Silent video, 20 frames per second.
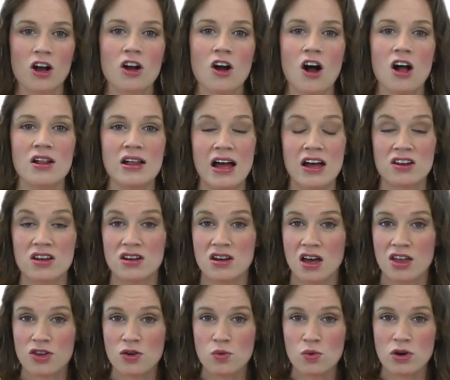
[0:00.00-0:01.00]
Call out
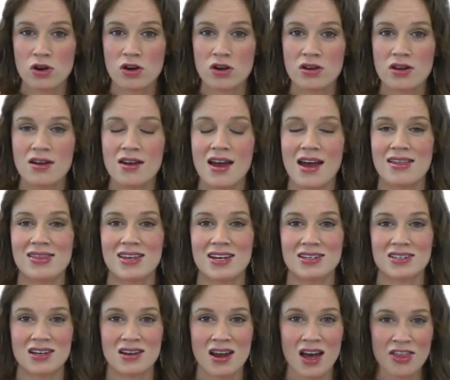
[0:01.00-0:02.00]
another word and
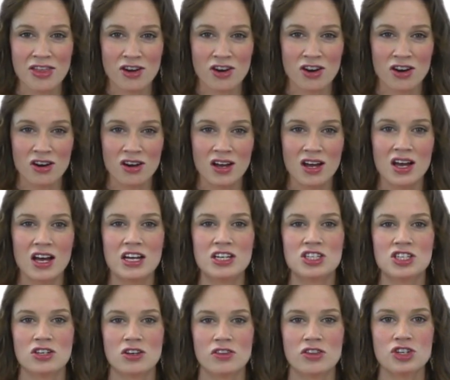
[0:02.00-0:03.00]
then another
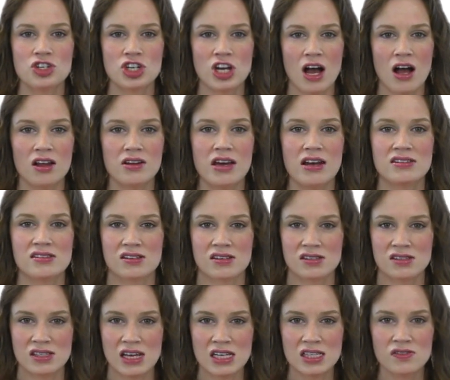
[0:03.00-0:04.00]
until the child has
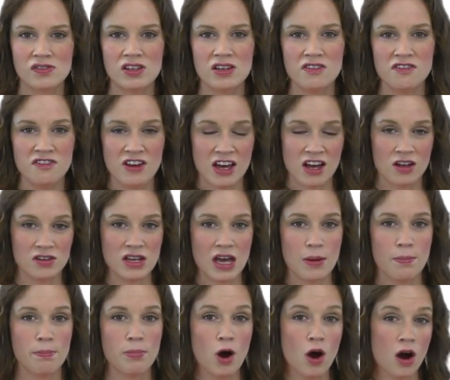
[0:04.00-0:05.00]
successfully found
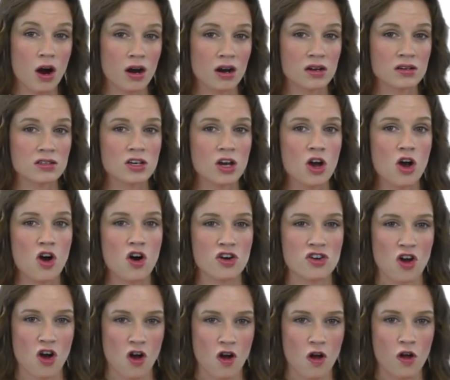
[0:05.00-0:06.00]
and parked
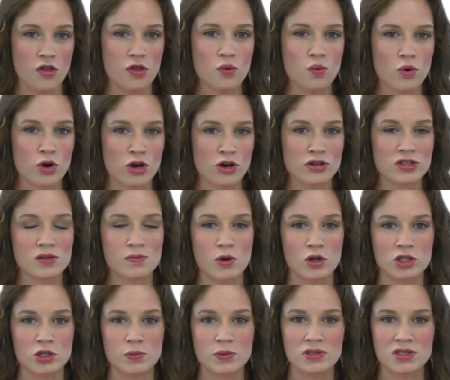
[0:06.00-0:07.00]
on all the words
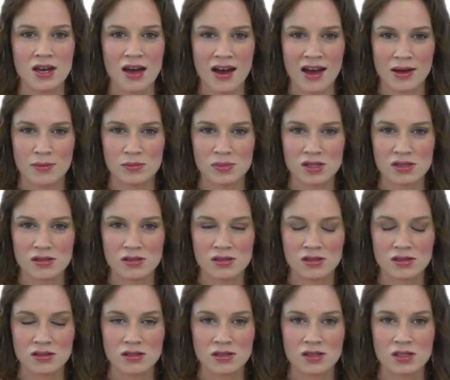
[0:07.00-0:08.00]
multiple times.
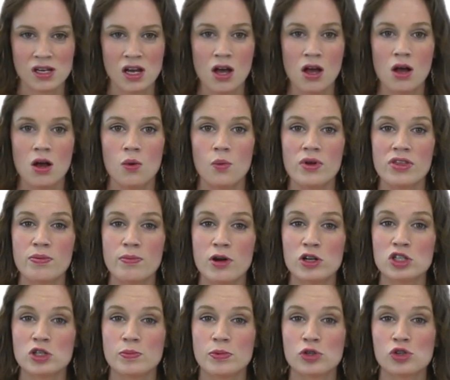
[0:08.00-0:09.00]
With
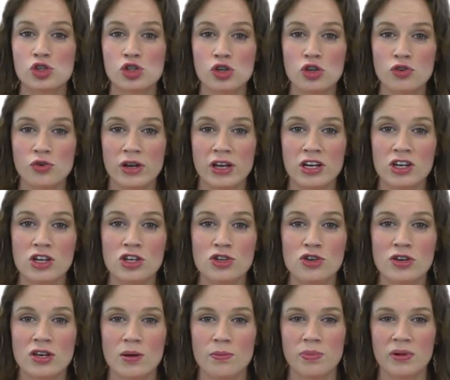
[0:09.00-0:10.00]
multiple children,
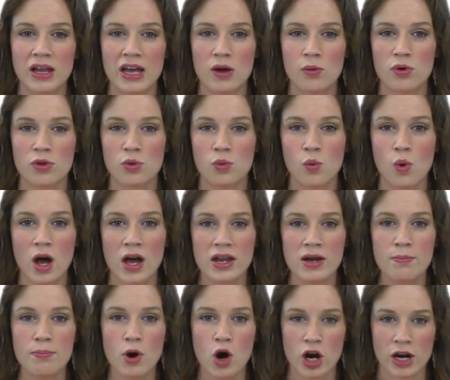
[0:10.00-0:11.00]
you can play with
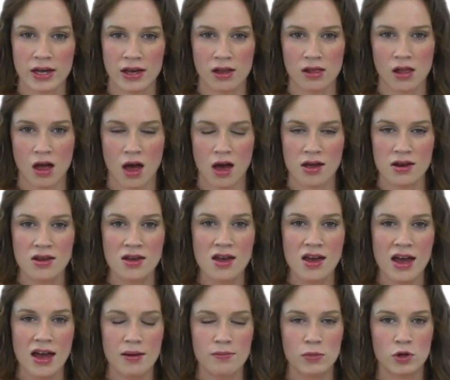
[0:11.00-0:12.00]
one parking lot
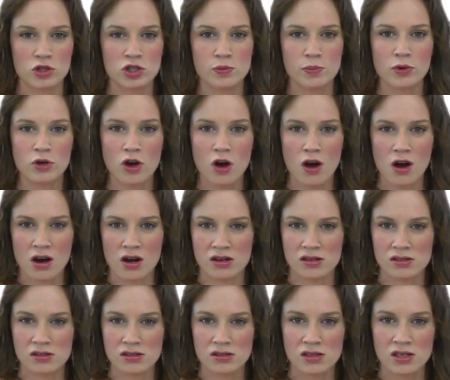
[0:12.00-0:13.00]
and multiple
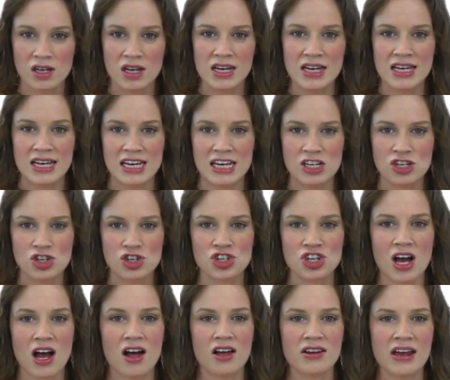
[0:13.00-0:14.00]
cars. Each
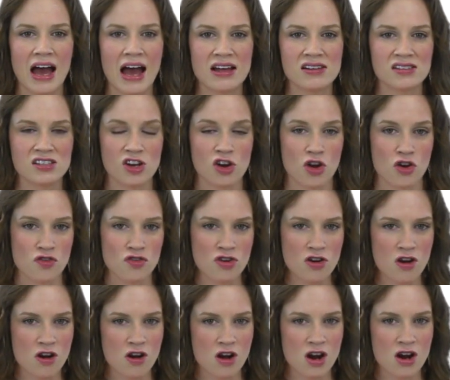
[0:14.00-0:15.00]
child has their own
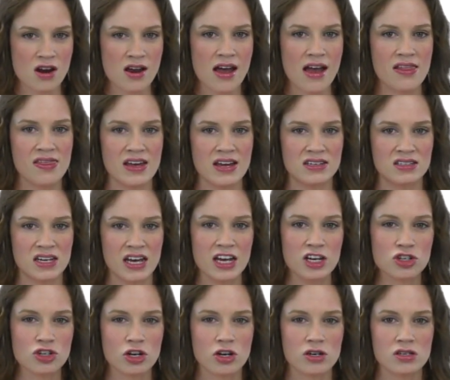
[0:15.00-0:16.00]
car and they
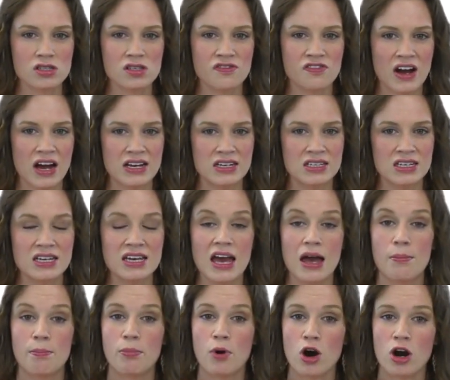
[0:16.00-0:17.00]
take turns finding
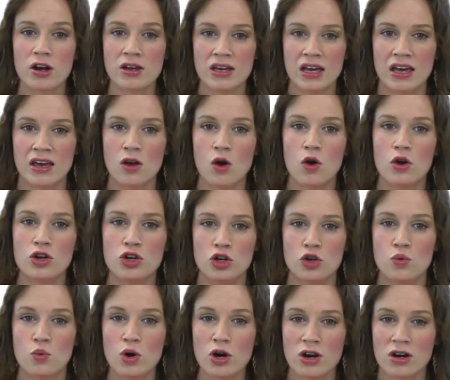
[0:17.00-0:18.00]
and parking on
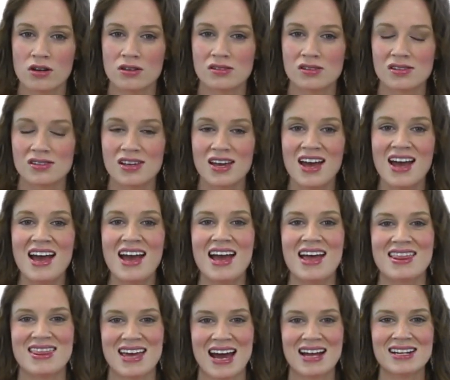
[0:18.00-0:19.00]
new words.
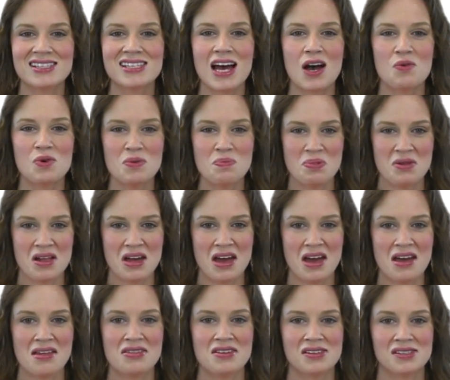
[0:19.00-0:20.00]
And that's how we
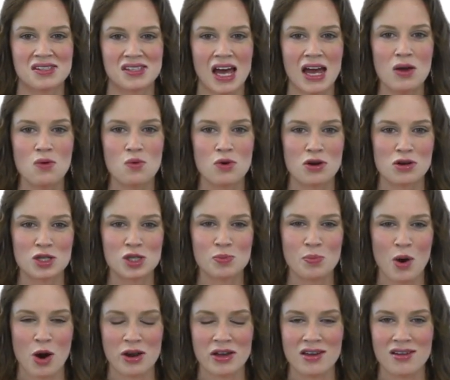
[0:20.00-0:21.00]
play the sight words
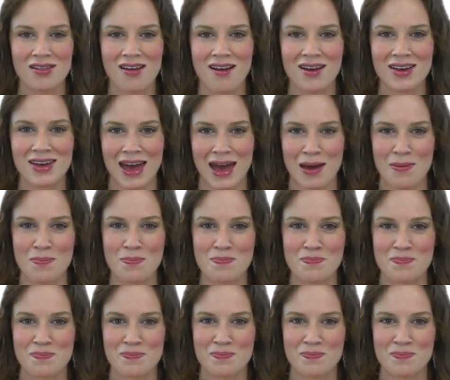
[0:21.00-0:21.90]
parking lot game.